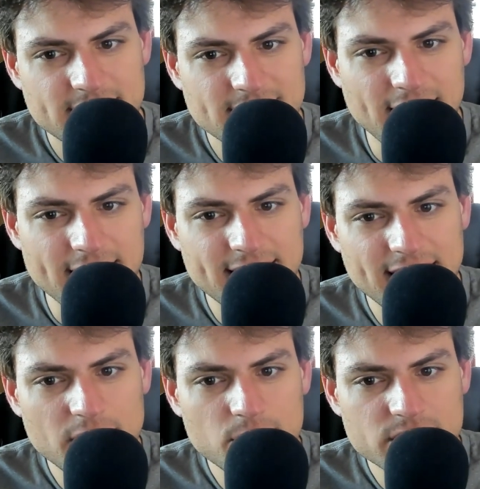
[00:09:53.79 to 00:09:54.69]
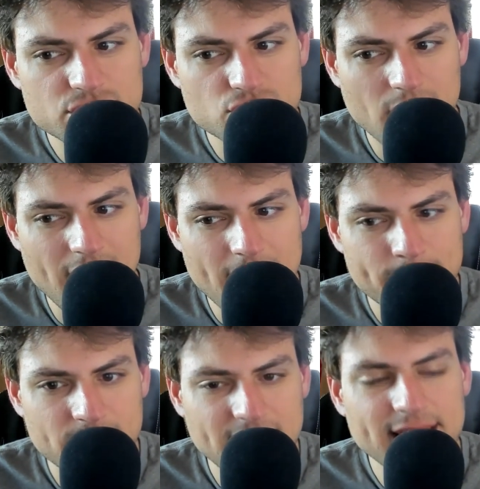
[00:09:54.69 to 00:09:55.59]
Like, it would
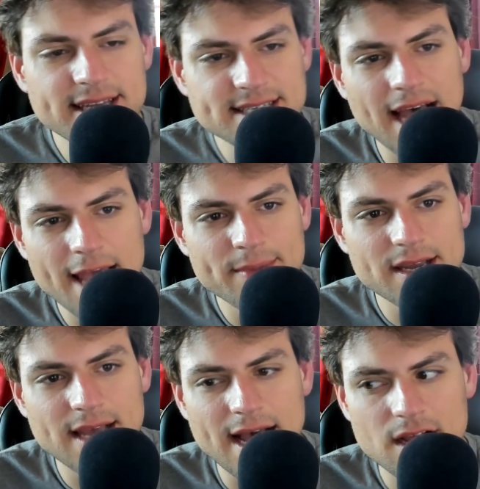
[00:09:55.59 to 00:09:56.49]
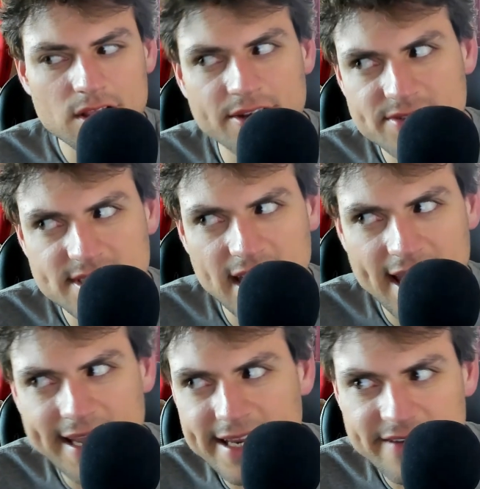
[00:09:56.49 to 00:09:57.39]
drop anytime it got close to
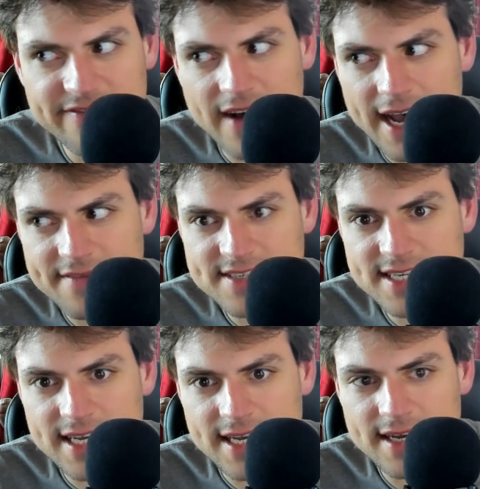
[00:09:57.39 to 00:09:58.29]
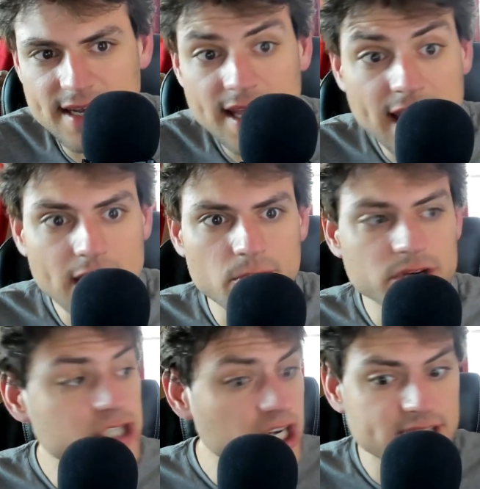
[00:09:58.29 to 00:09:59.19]
eighty-five C. It
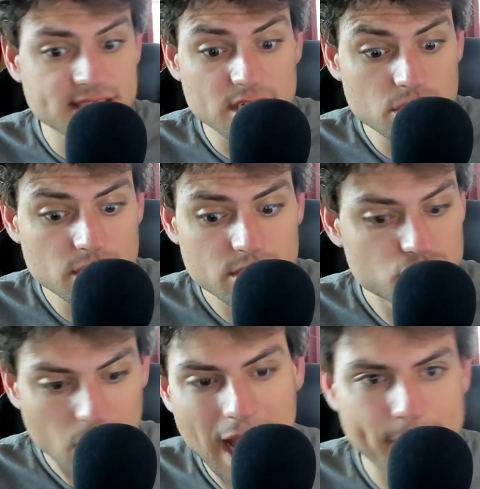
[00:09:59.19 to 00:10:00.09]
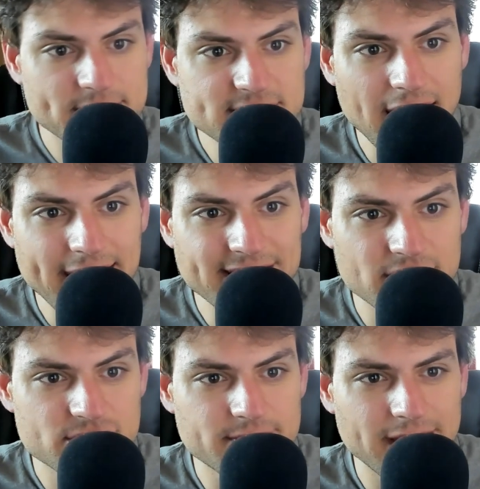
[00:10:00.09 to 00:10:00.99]
would just drop to eight
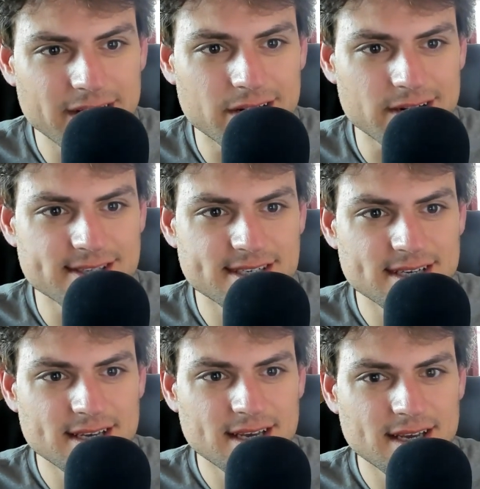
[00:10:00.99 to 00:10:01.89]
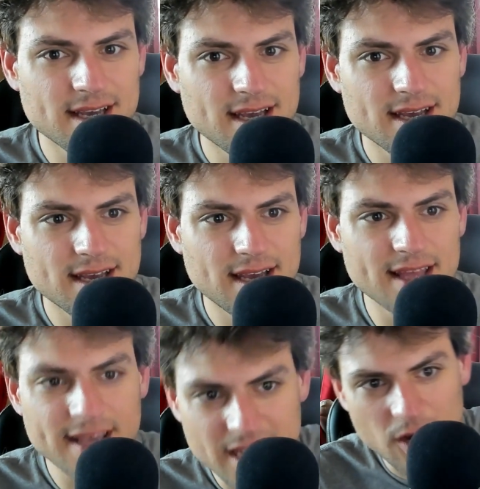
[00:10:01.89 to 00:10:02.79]
hundred megahertz.
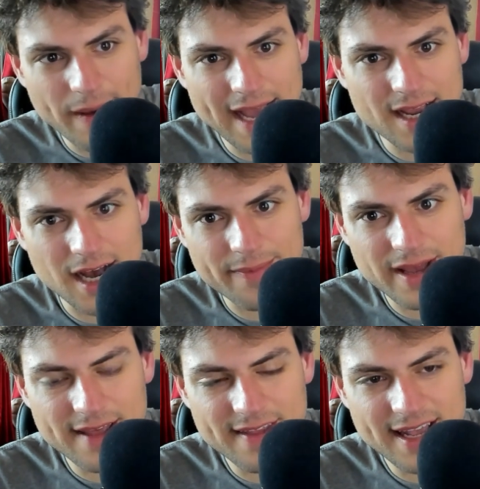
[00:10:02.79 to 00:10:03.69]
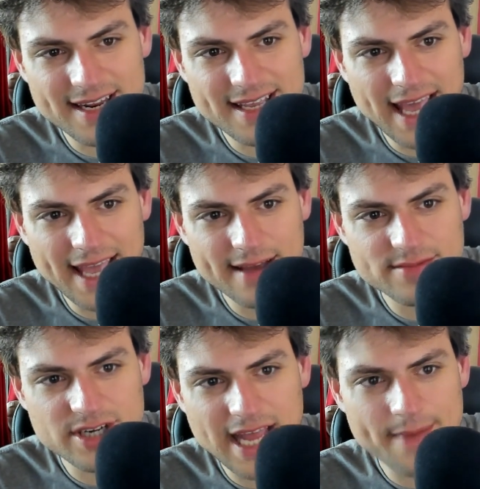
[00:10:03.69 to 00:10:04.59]
and then back up. And in
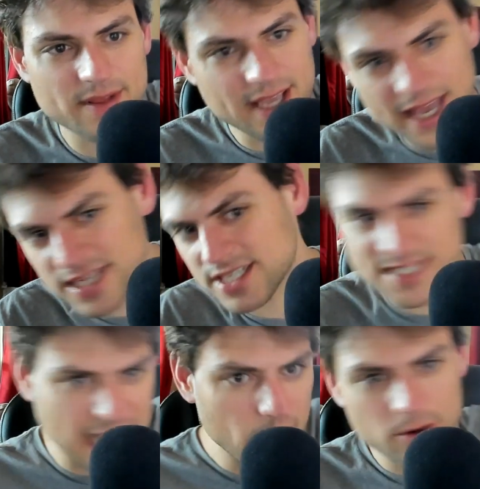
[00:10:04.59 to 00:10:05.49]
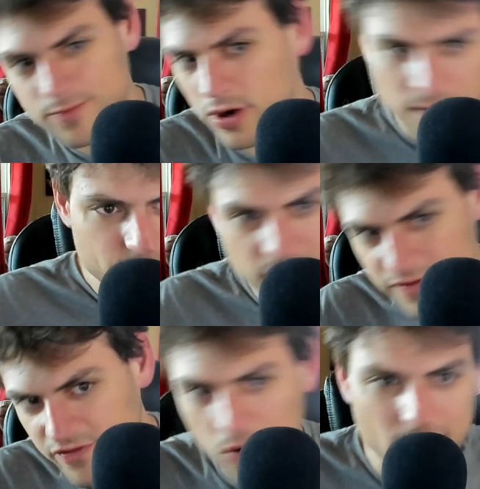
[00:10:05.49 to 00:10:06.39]
games and applications, that would put
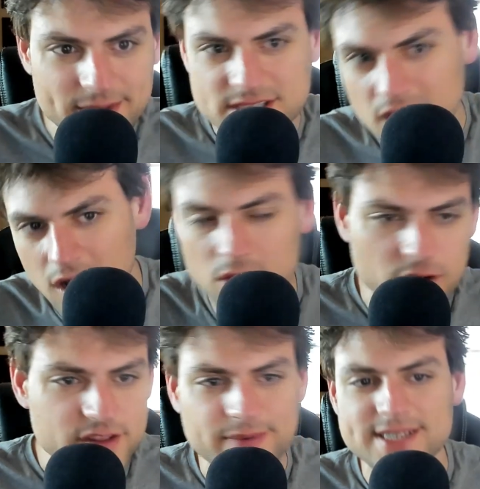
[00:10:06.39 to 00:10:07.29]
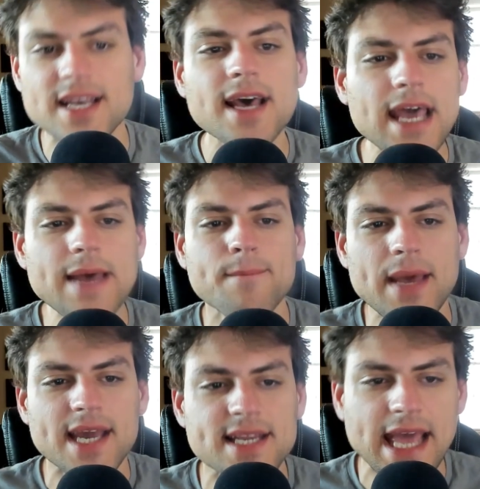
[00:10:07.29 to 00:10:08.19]
performance all over the place. It
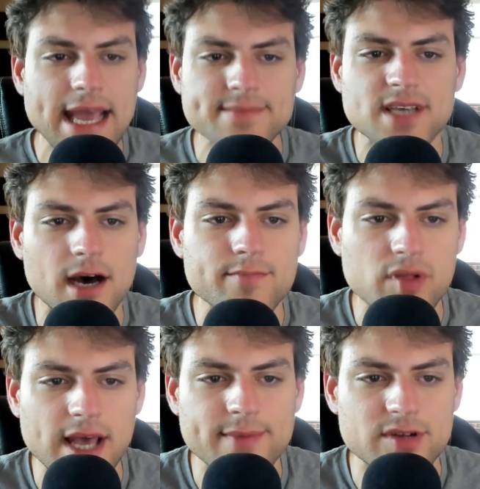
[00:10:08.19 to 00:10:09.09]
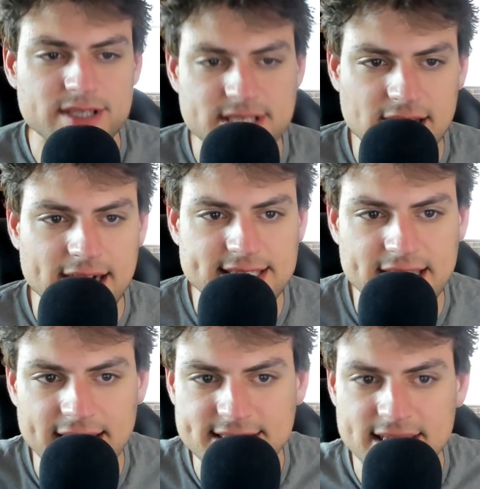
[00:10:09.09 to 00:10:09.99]
made games unplayable at stock
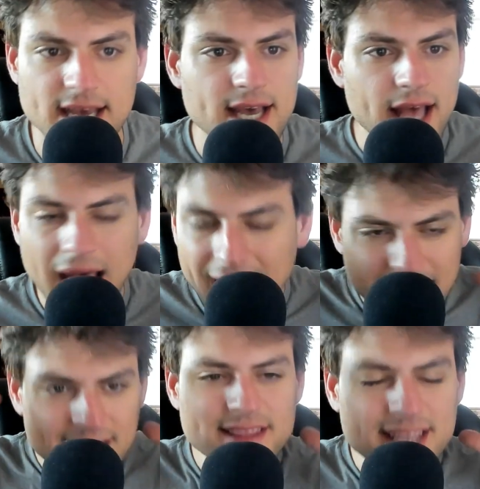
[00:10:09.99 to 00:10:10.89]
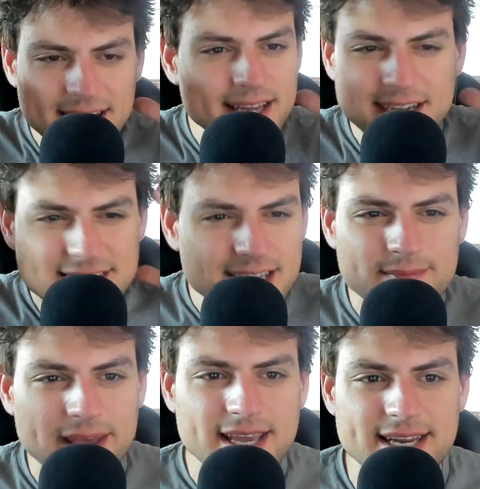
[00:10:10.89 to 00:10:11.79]
settings. And it didn't
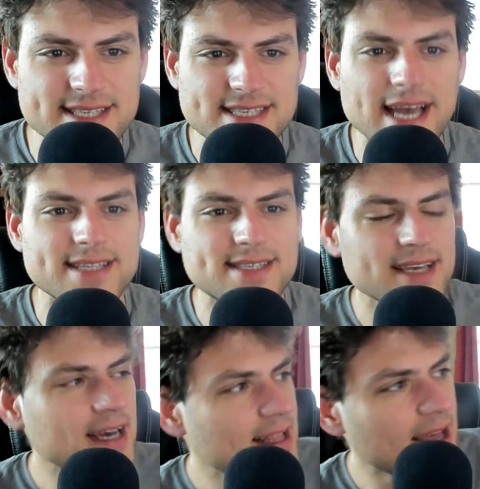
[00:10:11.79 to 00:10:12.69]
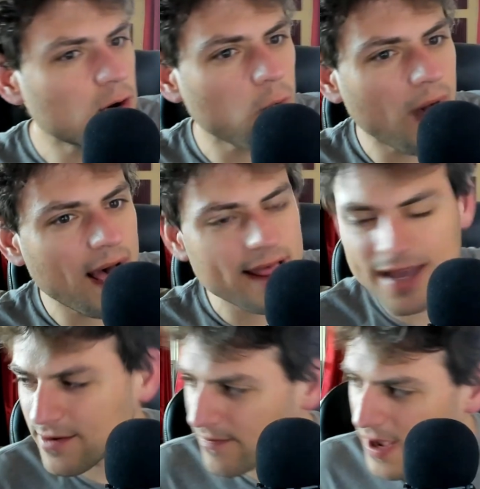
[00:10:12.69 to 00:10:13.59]
make any sense. Like why?
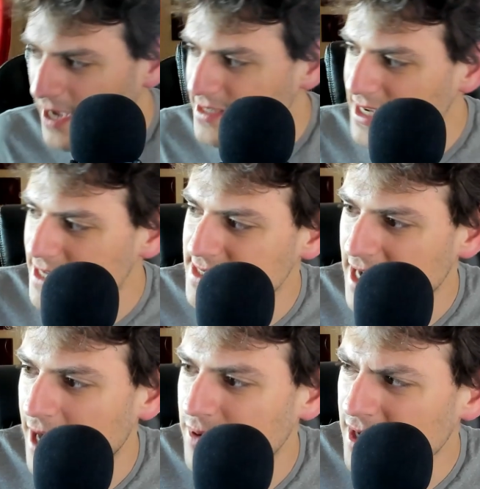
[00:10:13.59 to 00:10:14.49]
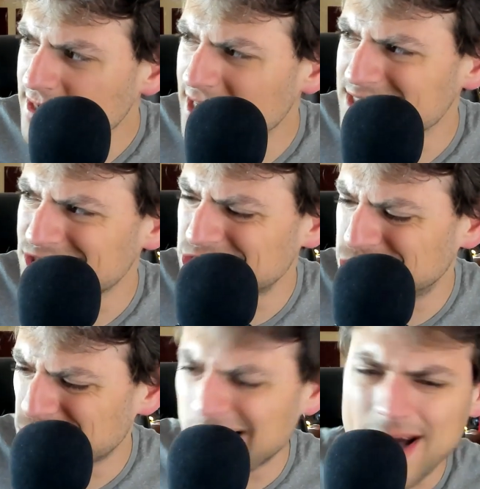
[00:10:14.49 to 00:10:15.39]
Like my desktop doesn't just
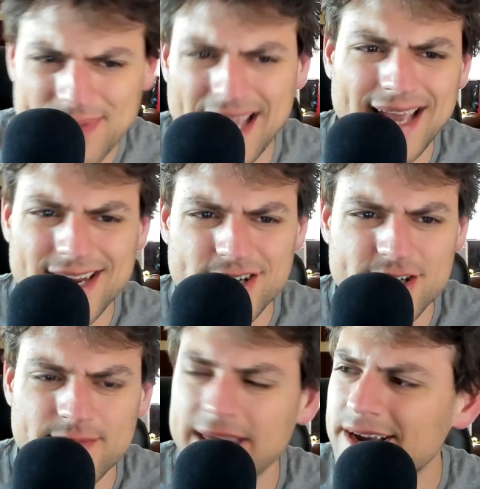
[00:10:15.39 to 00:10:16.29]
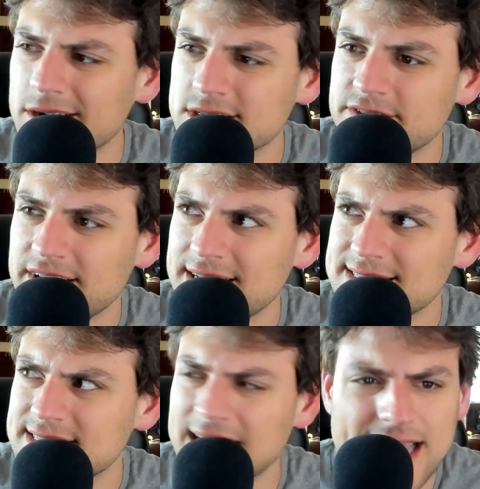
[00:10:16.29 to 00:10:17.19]
drop to eight hundred megahertz if it
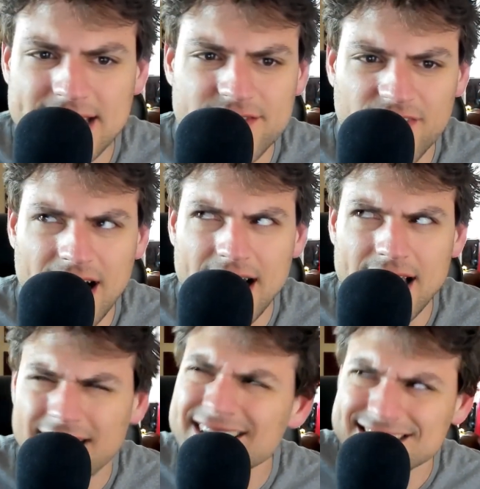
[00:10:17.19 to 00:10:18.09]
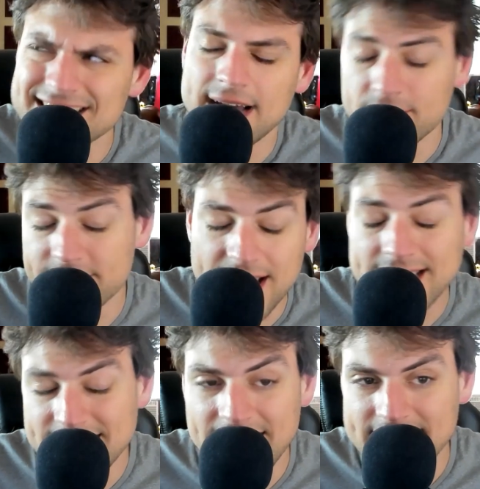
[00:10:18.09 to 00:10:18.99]
hits ninety-five. I think it's not. Well,
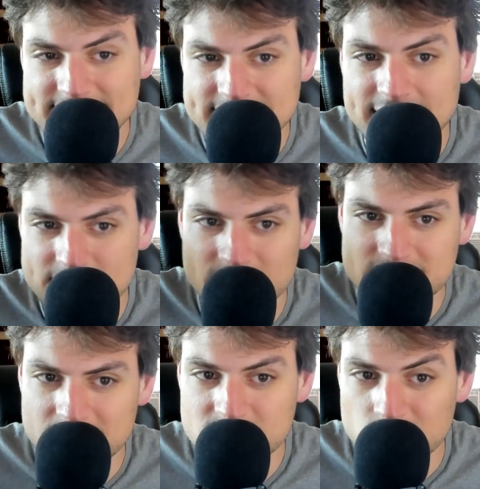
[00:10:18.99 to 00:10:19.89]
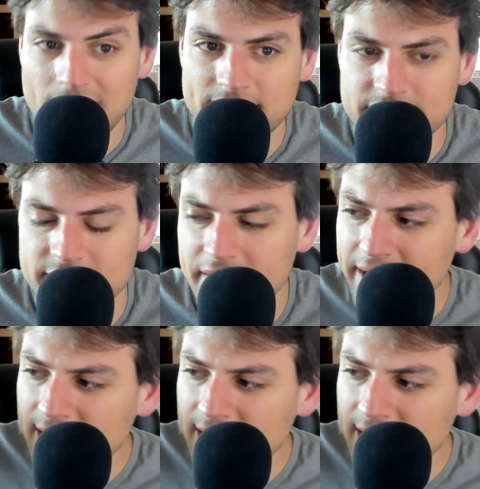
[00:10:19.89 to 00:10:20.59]
ninety-nine C is when it starts throttling.